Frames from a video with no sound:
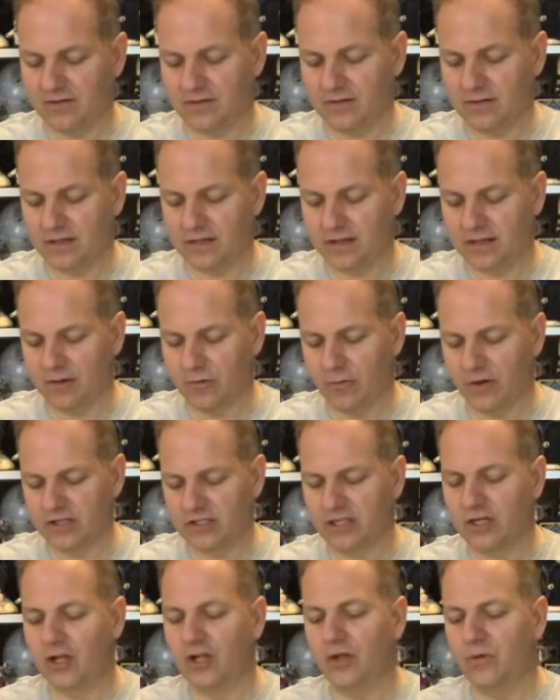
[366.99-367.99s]
The
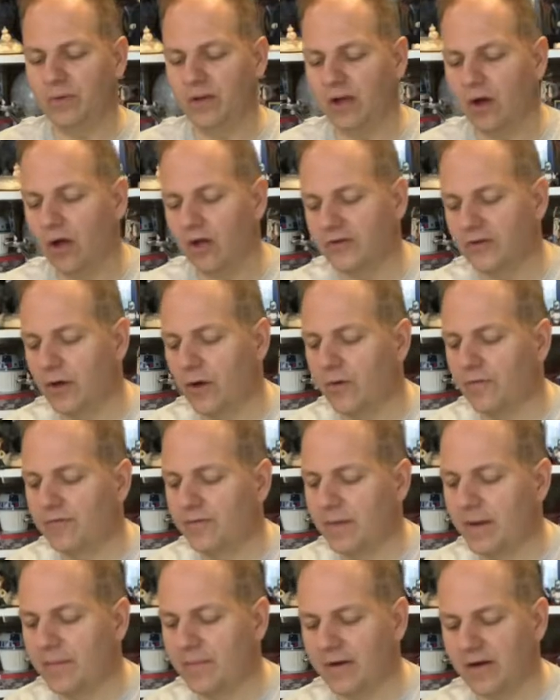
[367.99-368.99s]
original we all know
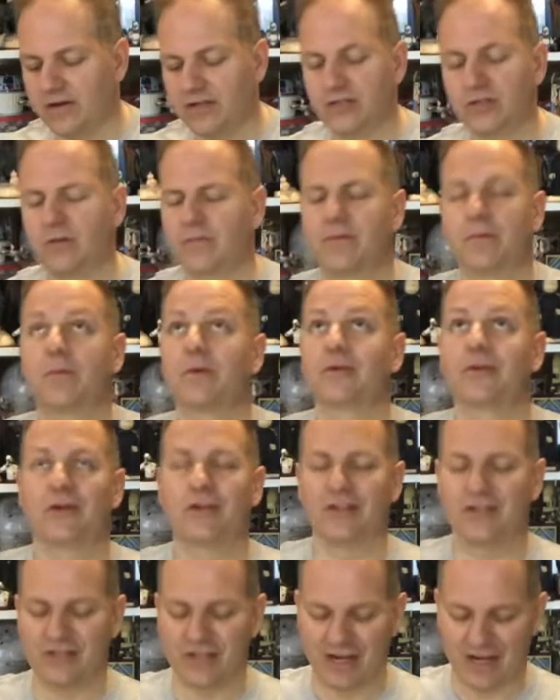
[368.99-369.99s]
from Empire from
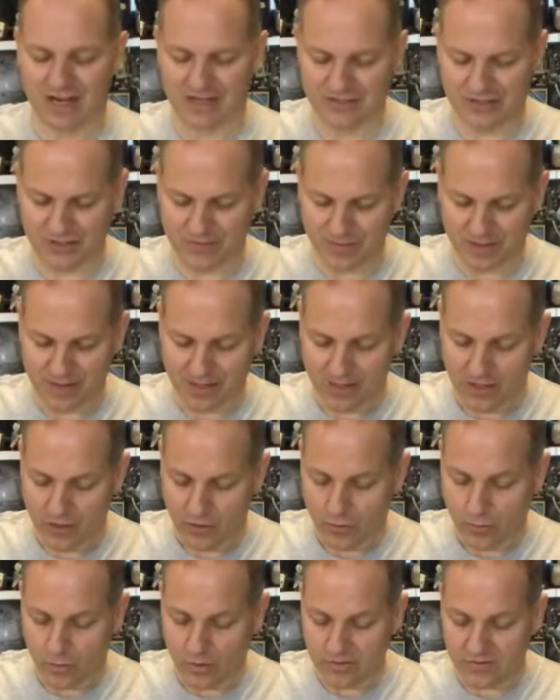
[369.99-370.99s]
Return of the Jedi, excuse me,
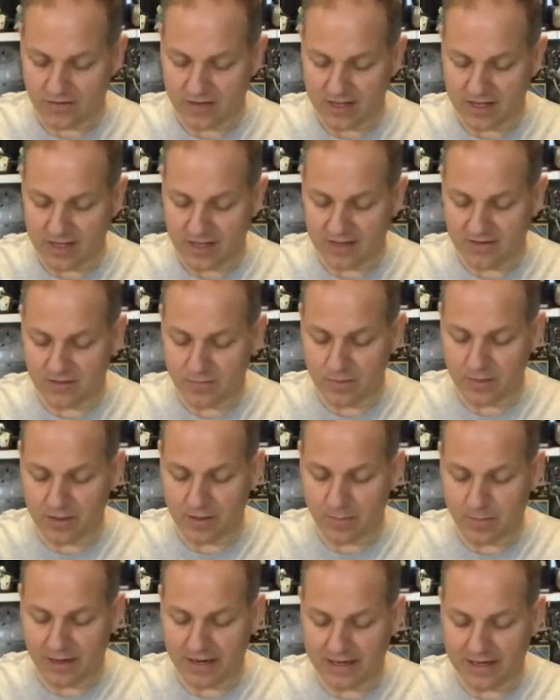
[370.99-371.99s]
was the
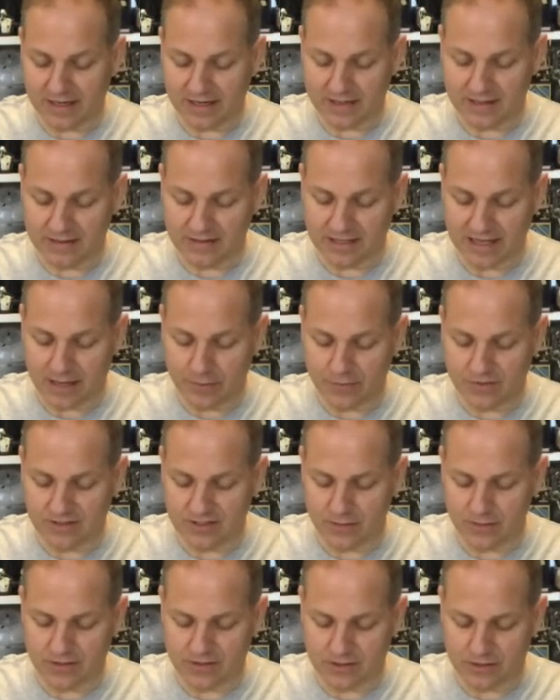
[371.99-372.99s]
speeder bike. That was
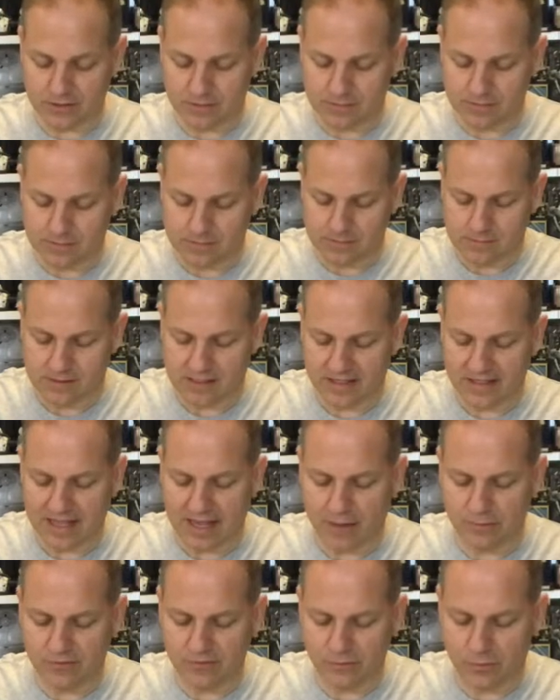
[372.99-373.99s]
the original, and
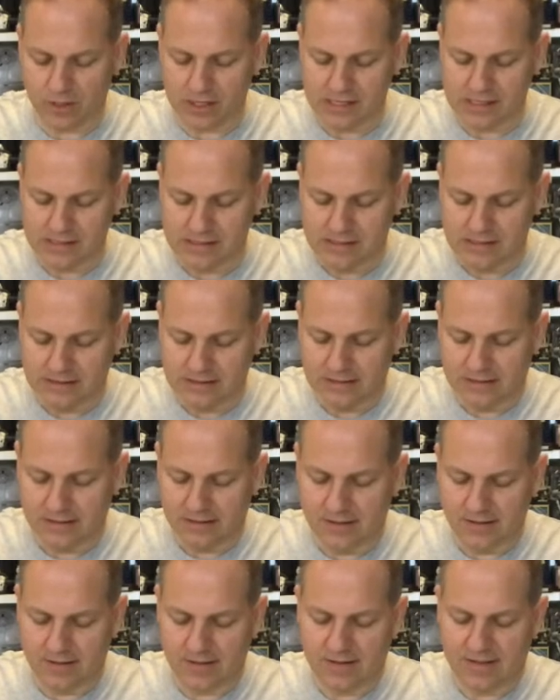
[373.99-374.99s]
that was what
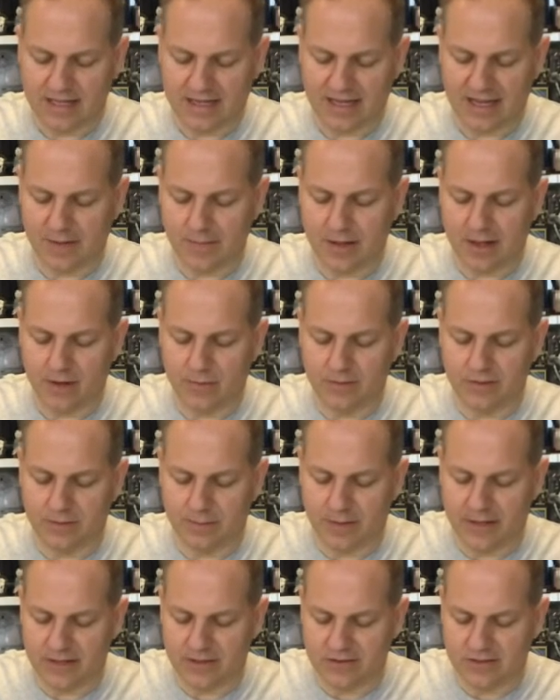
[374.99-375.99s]
that came out with the
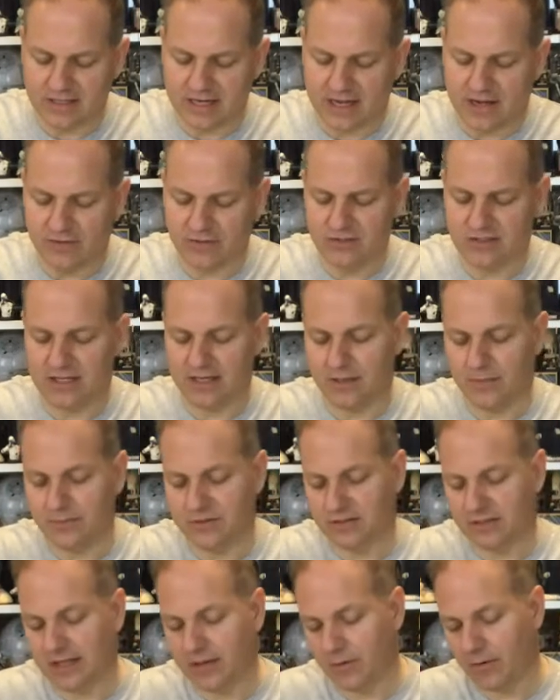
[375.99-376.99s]
biker scouts, and it
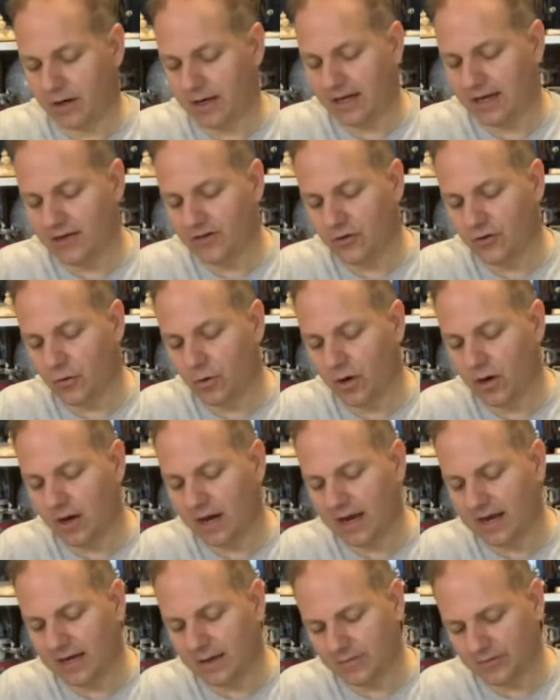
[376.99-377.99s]
was they were on Endor,
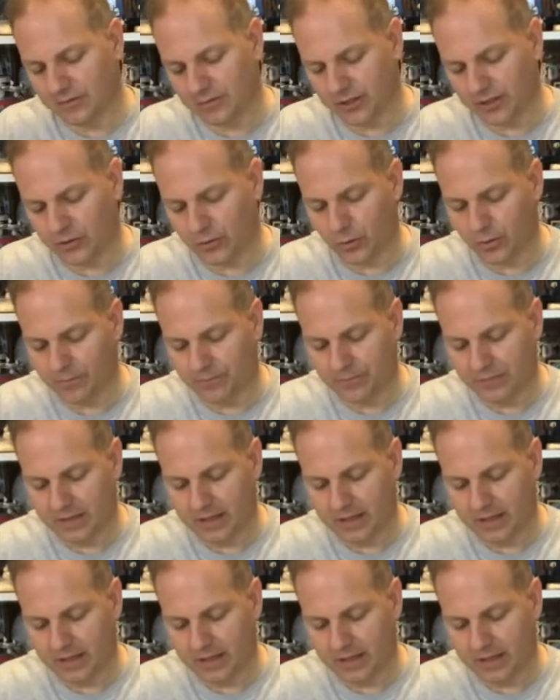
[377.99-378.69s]
and it was really cool.